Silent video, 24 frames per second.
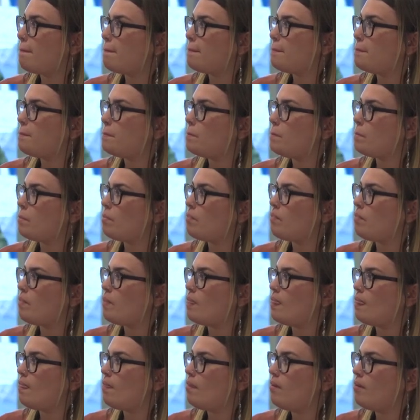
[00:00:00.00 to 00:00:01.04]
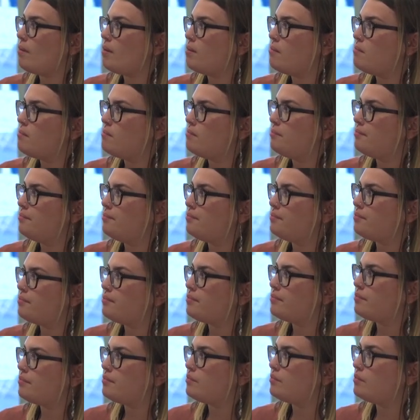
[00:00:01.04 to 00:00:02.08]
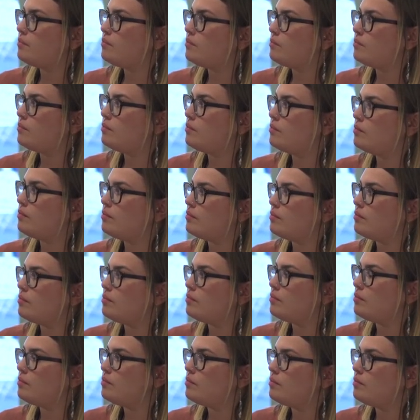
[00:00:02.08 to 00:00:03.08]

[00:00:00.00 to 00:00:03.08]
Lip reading: This person isn't speaking.